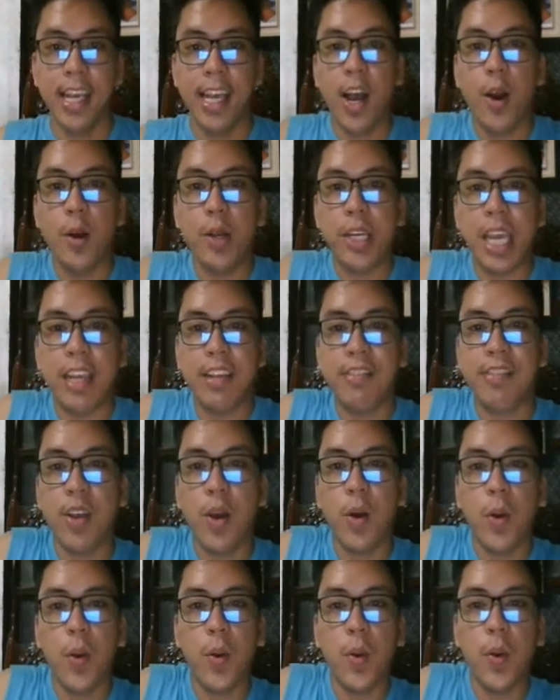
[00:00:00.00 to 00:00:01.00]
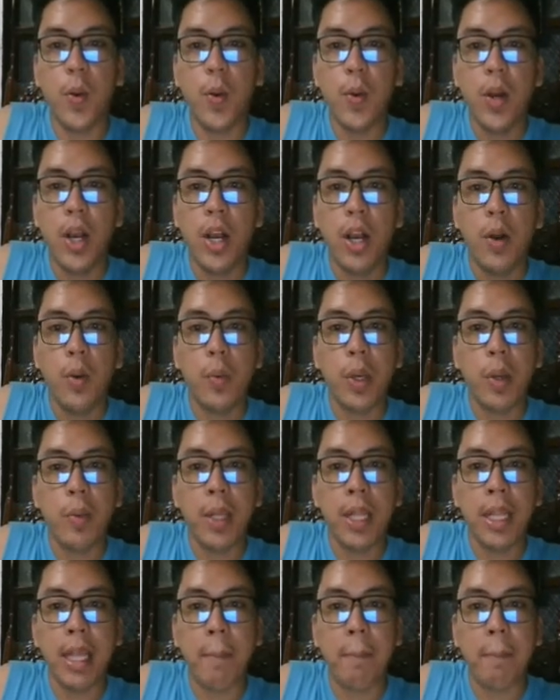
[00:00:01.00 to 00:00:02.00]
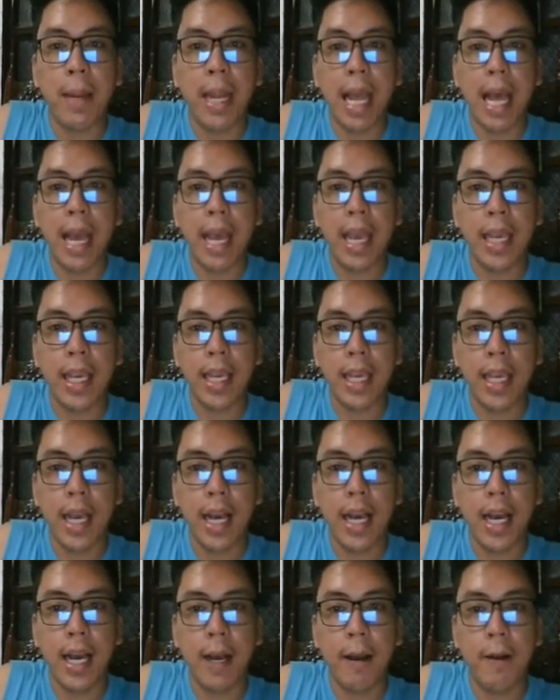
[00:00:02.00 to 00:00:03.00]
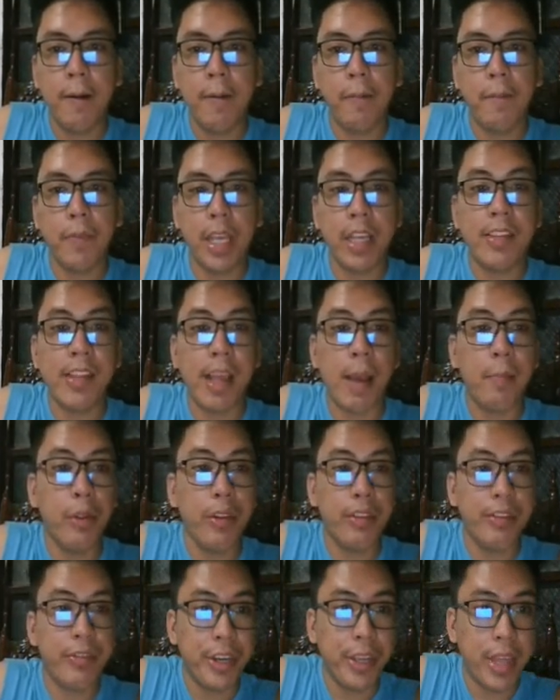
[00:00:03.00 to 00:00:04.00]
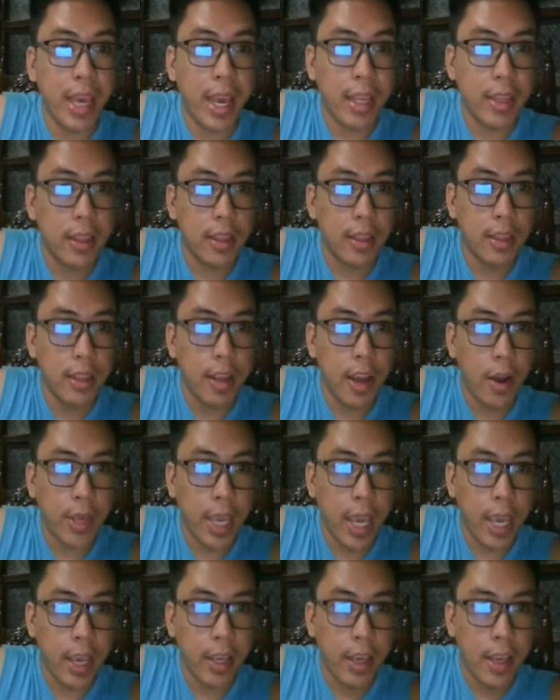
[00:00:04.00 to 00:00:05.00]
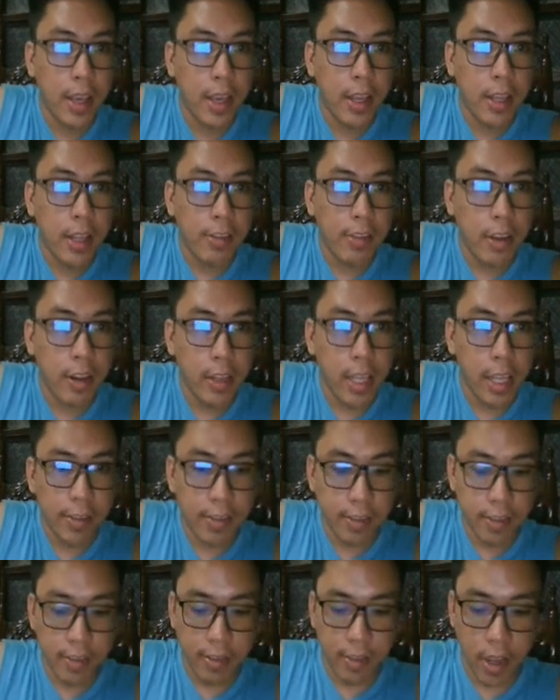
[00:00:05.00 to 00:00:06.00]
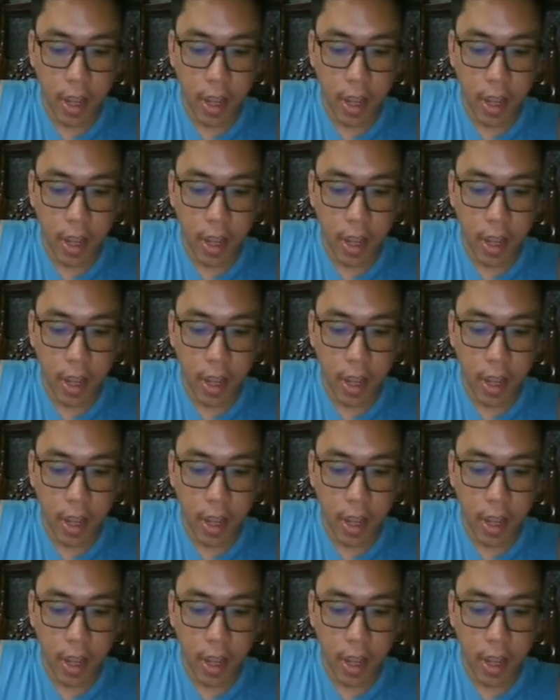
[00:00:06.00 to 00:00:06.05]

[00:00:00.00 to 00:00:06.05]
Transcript: Okay, so we will apply examples for that. Okay, so let's